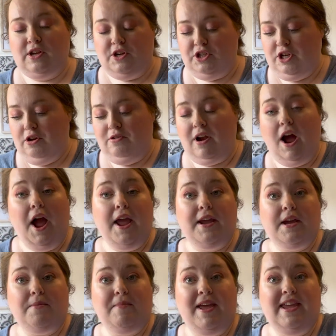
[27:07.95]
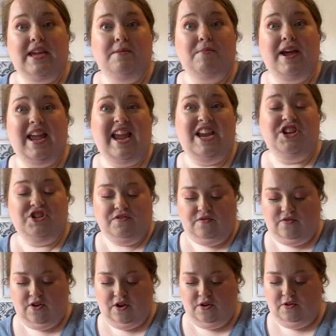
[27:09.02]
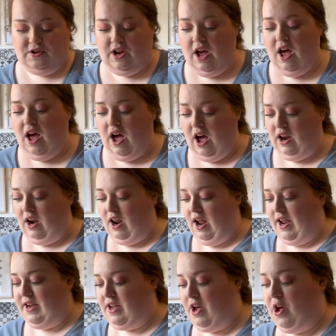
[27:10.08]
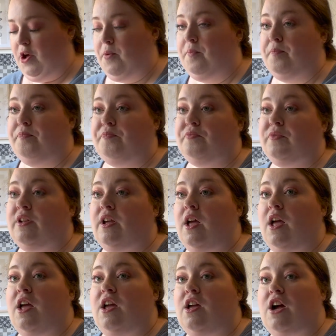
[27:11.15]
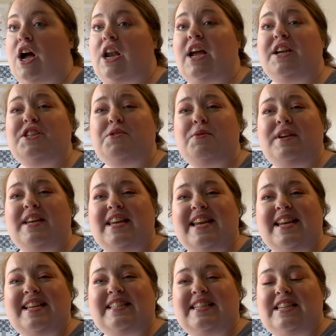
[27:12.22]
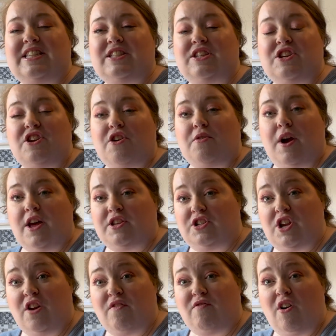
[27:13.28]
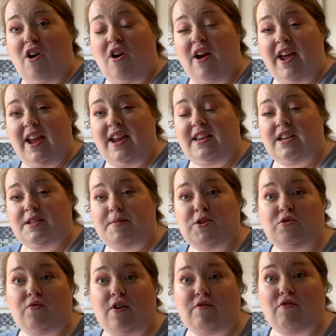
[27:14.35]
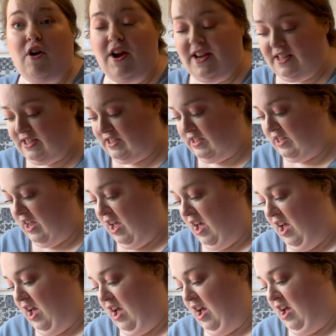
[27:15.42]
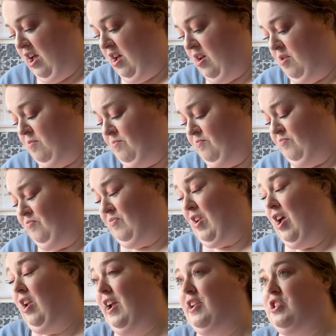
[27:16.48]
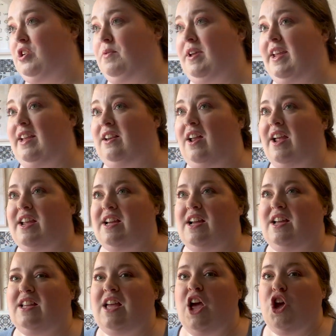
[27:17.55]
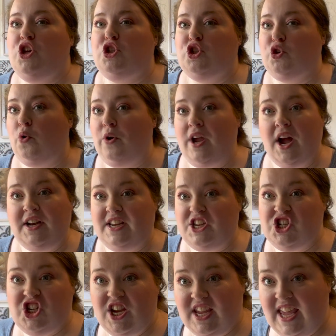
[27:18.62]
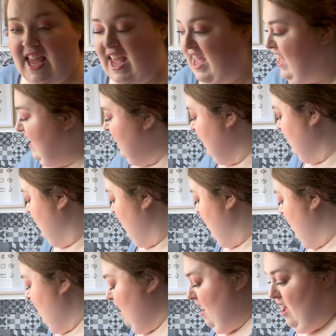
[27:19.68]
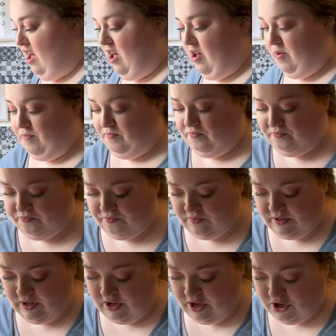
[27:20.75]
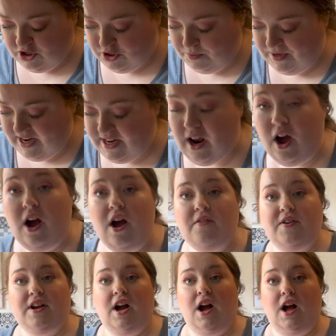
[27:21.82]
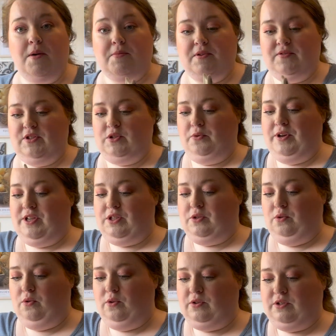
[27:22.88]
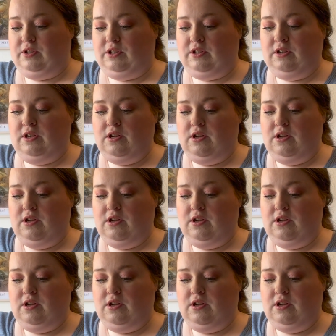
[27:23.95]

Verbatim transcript: I do like making my Asian food. I like um, I like doing an easy, you know, a stir fried, a special fried rice. Um, I like doing like a soy honey chicken. Um, so we need half a cup of soy sauce.